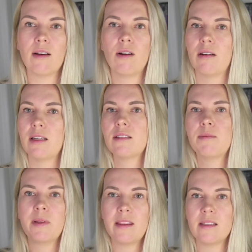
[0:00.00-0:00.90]
oh, it could
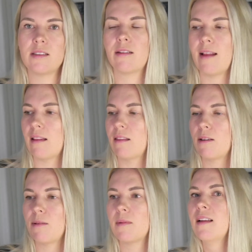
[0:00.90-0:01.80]
be this or that,
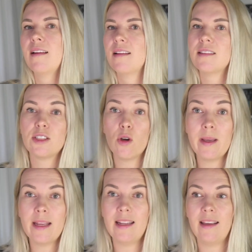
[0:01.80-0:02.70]
or so
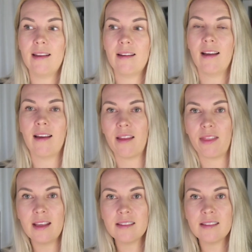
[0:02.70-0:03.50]
many things.